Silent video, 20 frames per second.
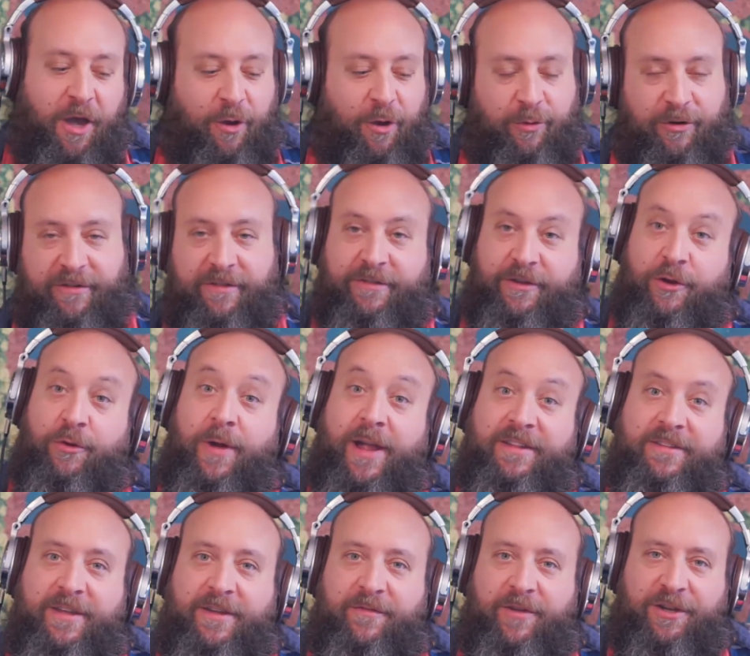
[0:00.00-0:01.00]
which is a
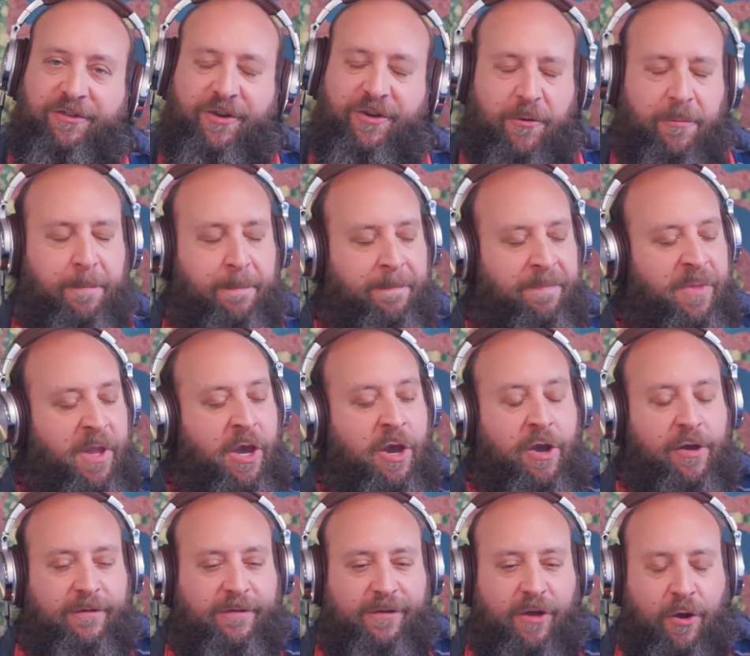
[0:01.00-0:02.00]
great TV show.
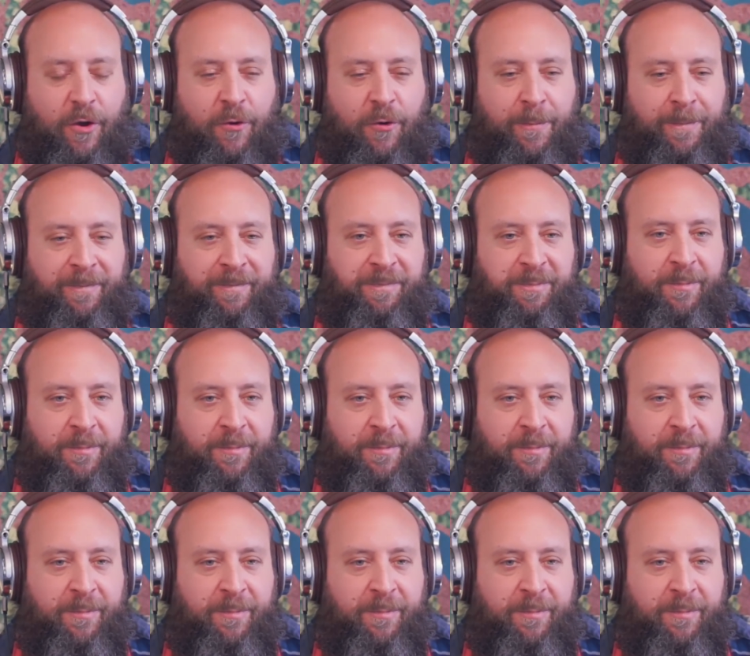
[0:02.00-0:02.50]
So